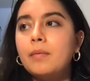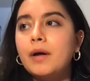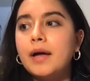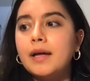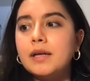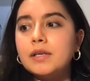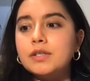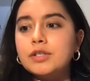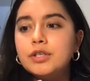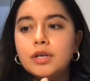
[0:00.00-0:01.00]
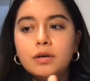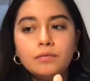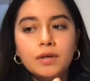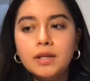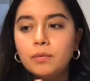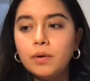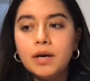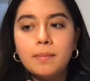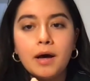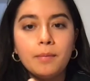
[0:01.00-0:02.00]
and you're not really worried
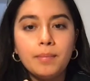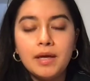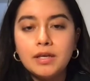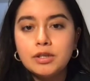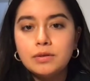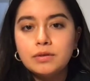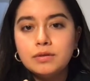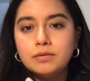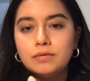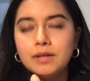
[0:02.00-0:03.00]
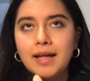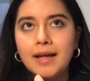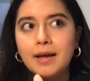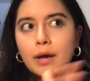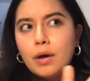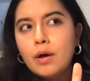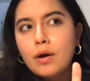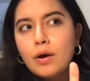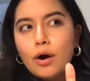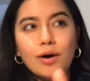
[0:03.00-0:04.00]
about being like
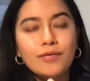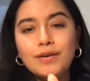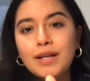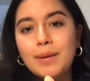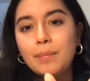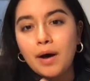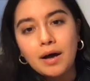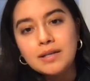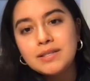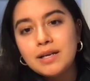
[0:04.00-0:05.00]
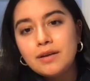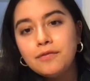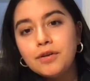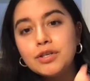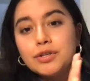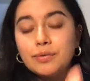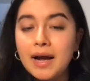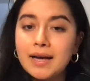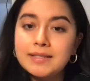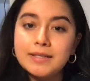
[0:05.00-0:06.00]
overly positive. You're
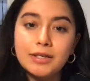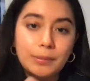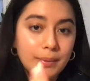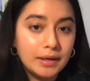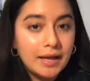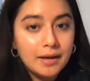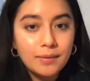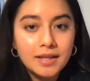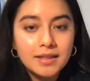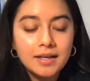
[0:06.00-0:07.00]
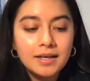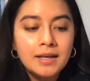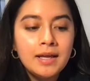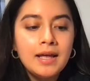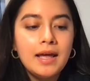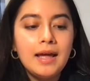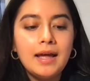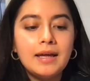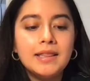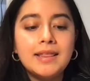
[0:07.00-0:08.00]
direct and you're polite with it,
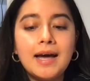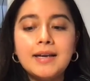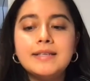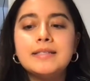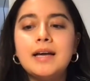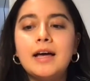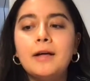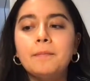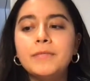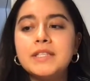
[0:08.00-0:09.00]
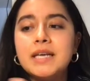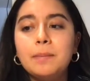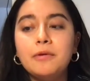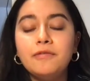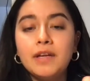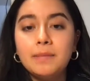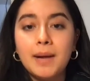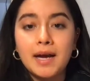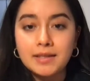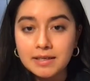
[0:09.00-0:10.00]
and that is the type of
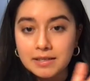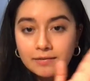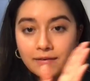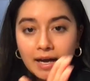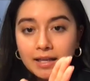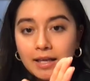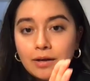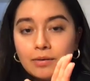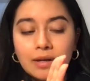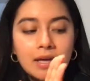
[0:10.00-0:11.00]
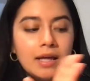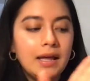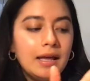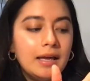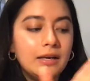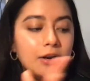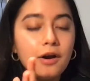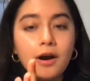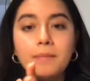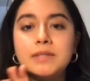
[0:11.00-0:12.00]
feedback that is valued in
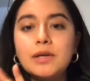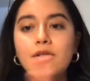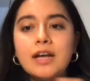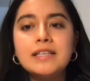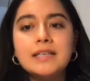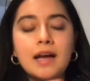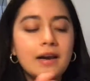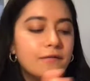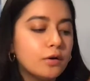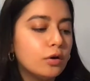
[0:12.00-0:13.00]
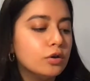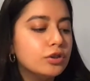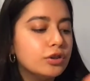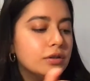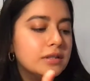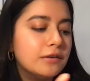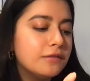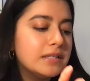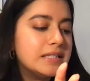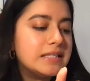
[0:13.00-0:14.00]
Europe. So that is kind of a cultural
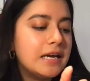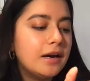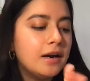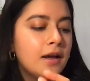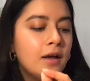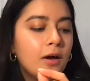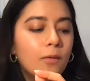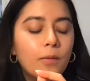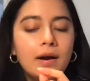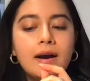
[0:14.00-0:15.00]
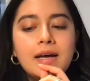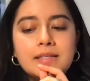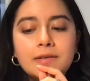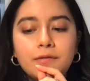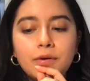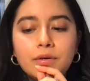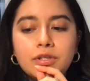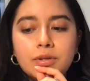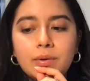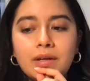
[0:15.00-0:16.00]
difference there. Whereas if you were
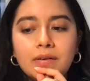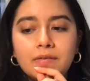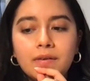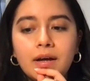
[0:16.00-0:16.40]
to give